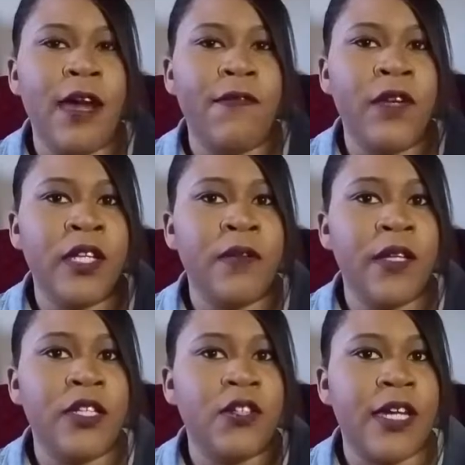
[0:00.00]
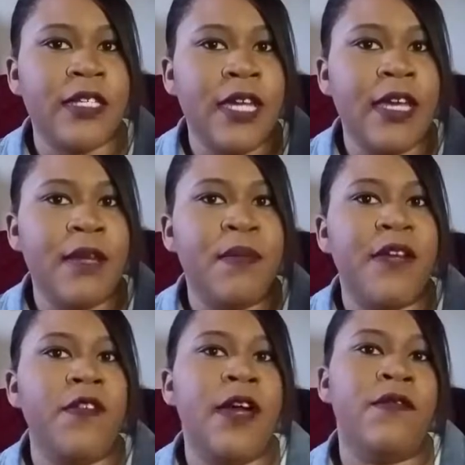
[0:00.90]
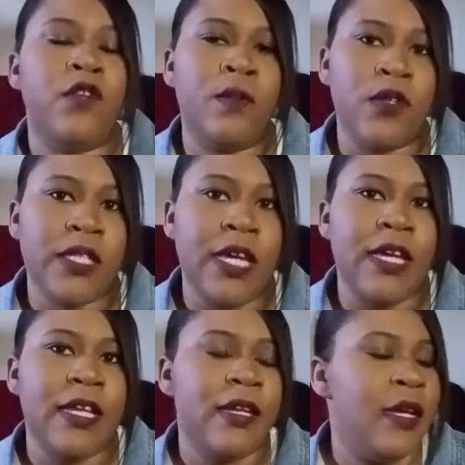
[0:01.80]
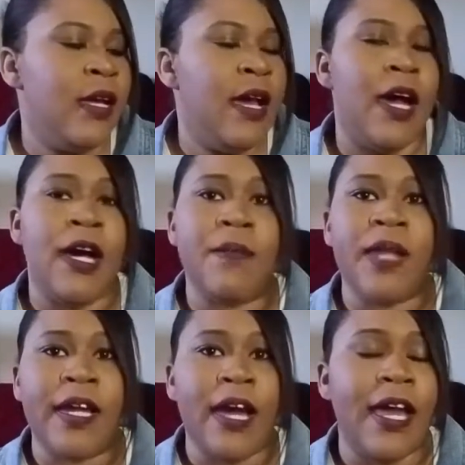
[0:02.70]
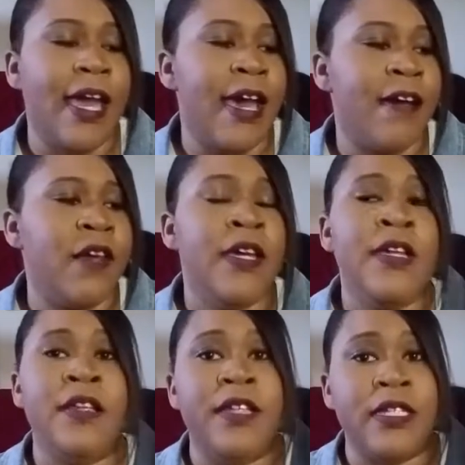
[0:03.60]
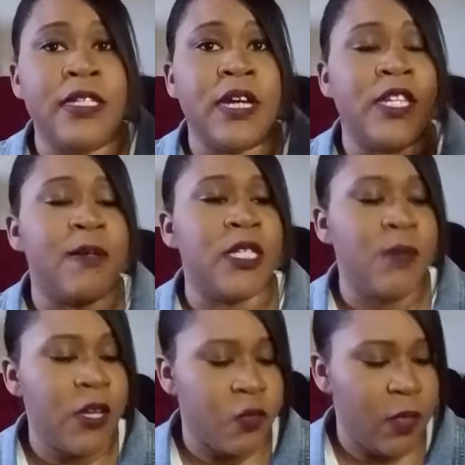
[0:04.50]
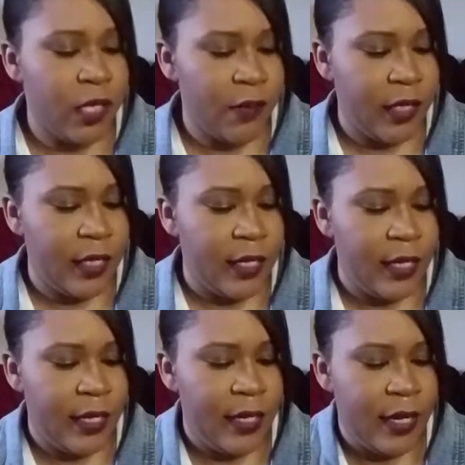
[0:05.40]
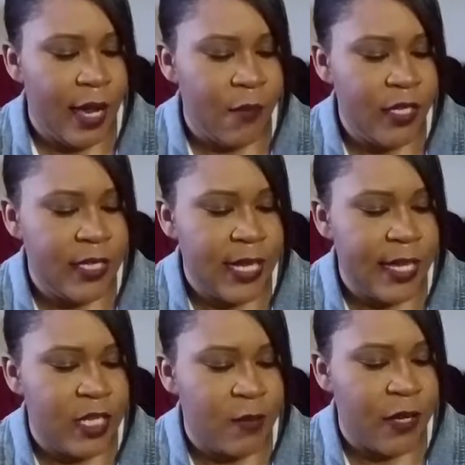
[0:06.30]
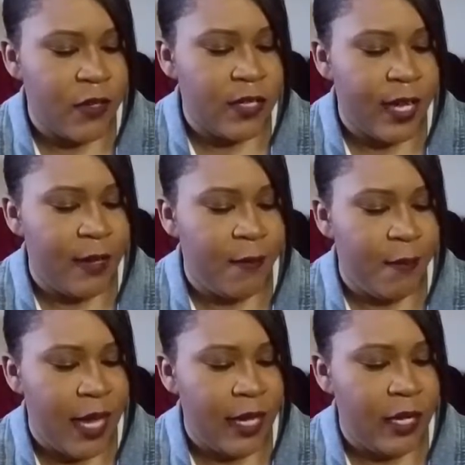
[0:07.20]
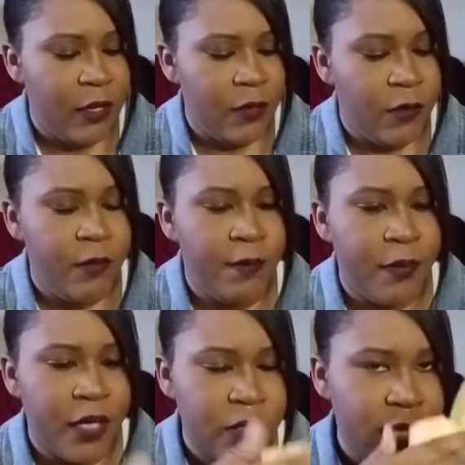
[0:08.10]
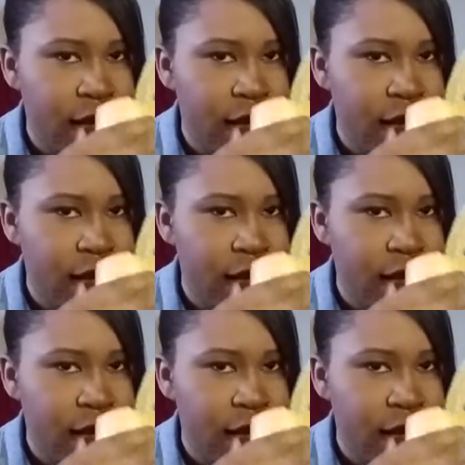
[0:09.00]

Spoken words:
you have really dry skin. But if you have normal skin, like I have, then this is awesome. It smells really good. I wouldn't say it smells like mango per